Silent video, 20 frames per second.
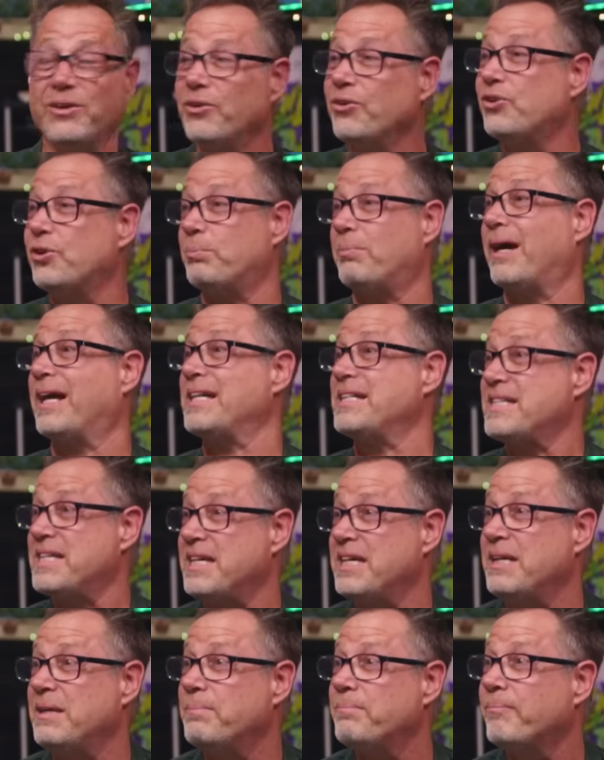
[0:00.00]
you to my
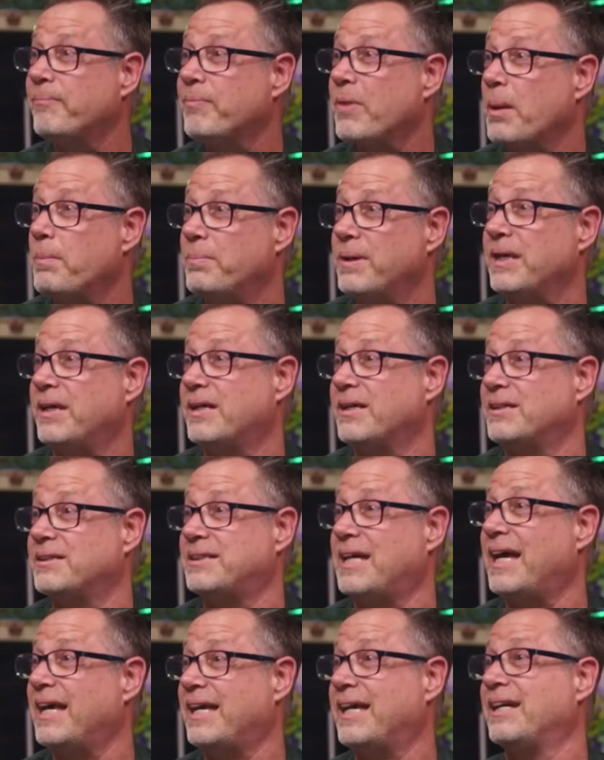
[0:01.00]
team
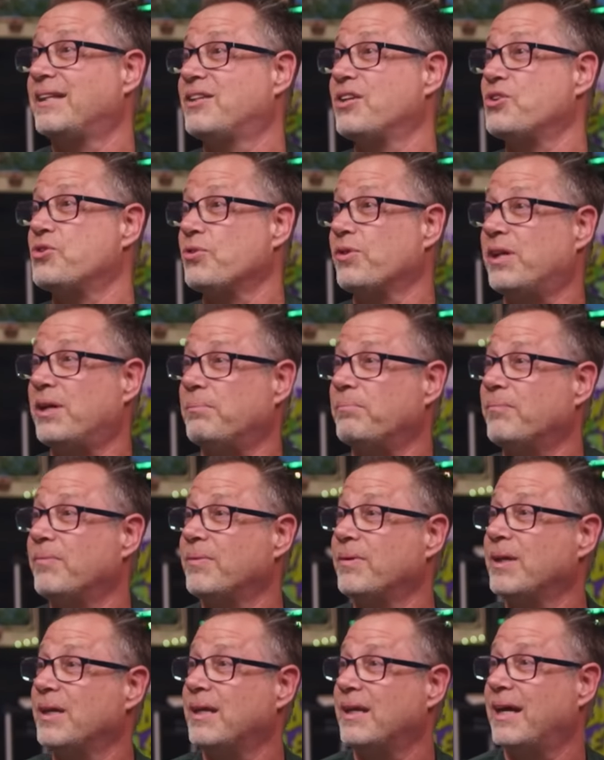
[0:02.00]
because I get to dream
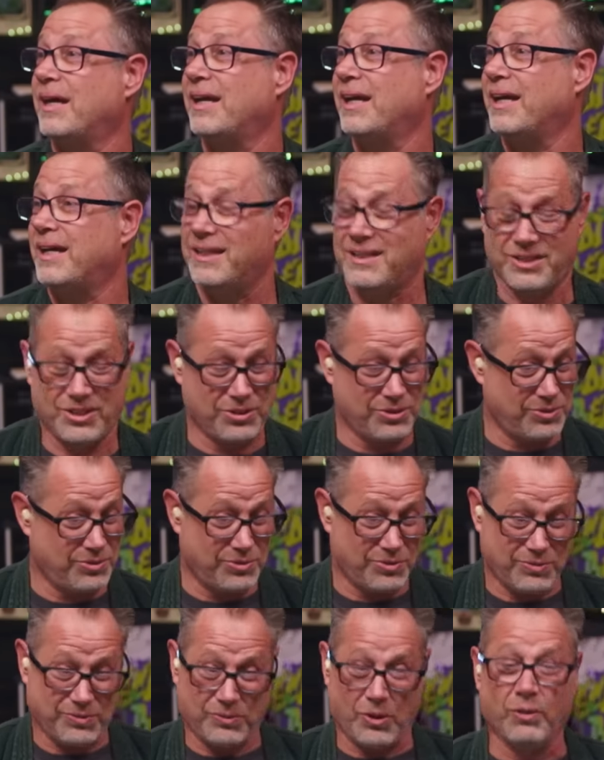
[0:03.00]
and I get
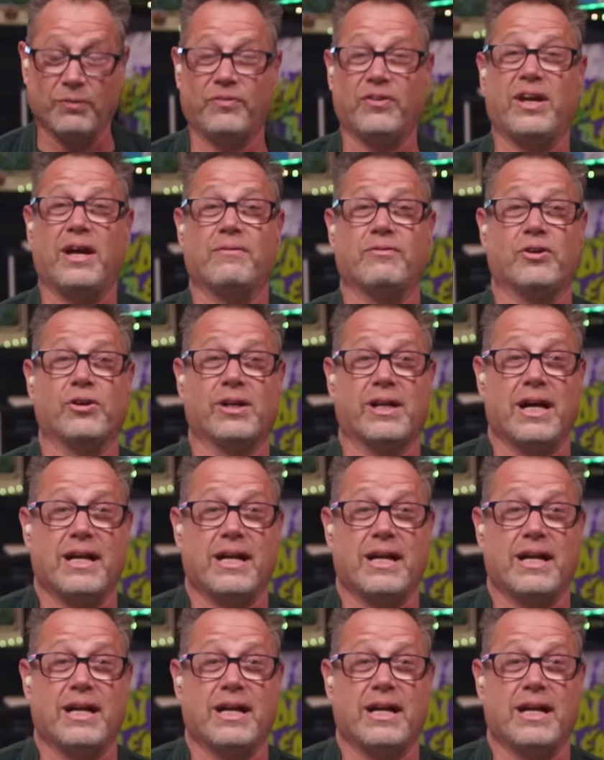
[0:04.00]
to hopefully have good